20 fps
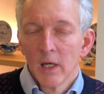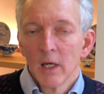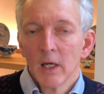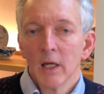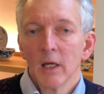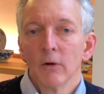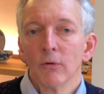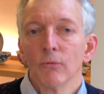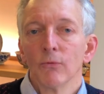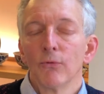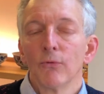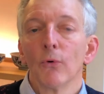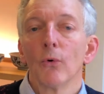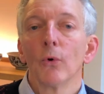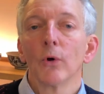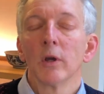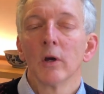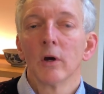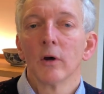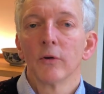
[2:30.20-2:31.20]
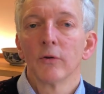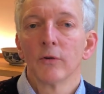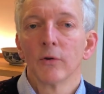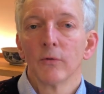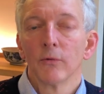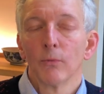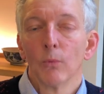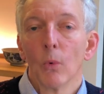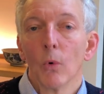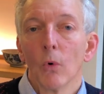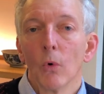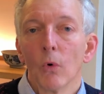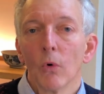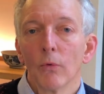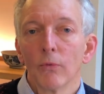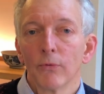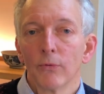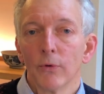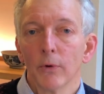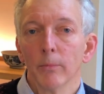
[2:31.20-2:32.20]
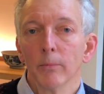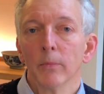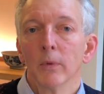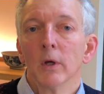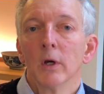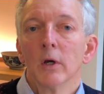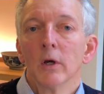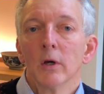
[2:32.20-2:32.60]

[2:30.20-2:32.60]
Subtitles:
In 4 years of war, from